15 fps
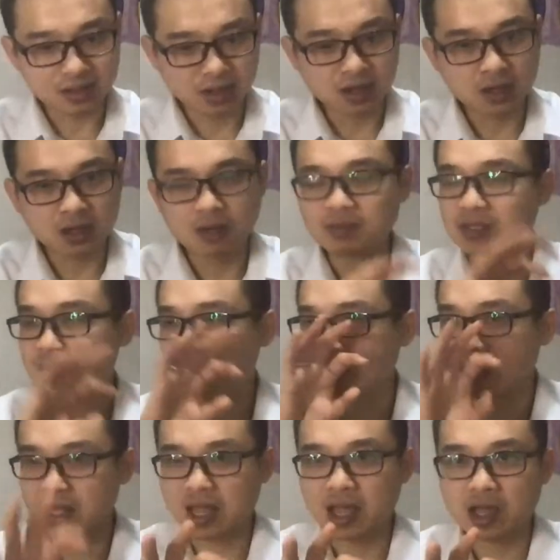the herbs
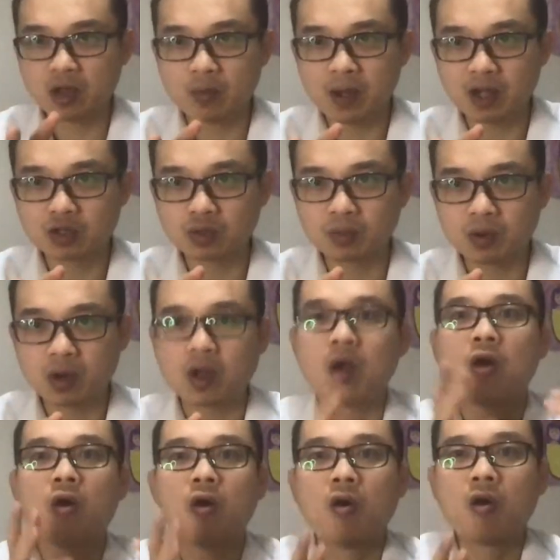and the acupuncture point
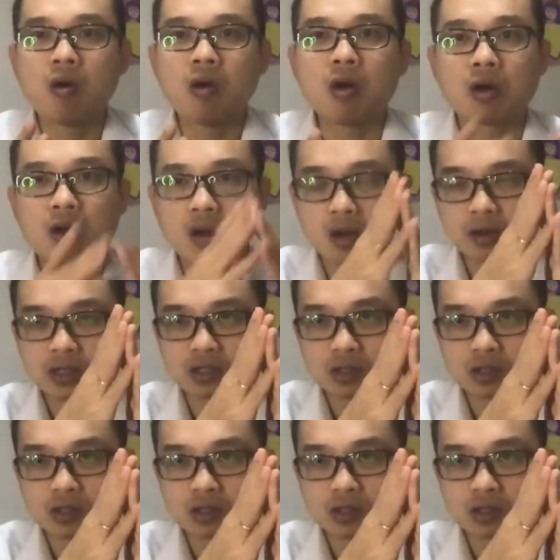all according